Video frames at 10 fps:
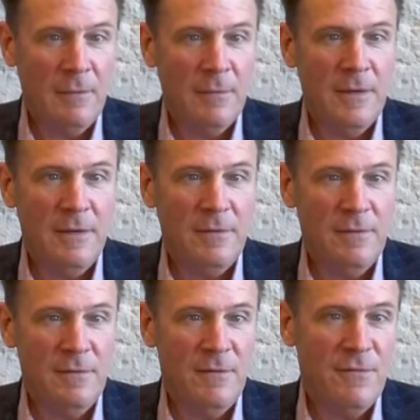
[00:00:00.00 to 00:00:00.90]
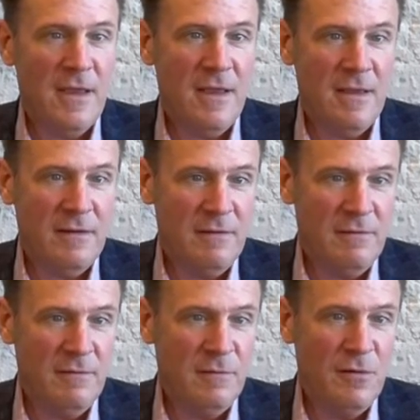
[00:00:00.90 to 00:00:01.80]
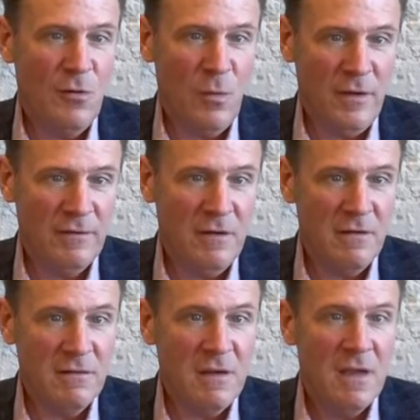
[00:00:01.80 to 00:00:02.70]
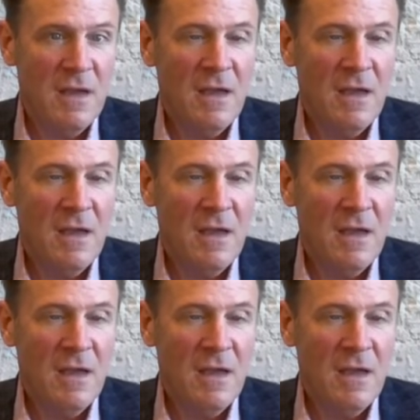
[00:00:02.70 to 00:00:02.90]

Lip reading: in the Fan and near West End.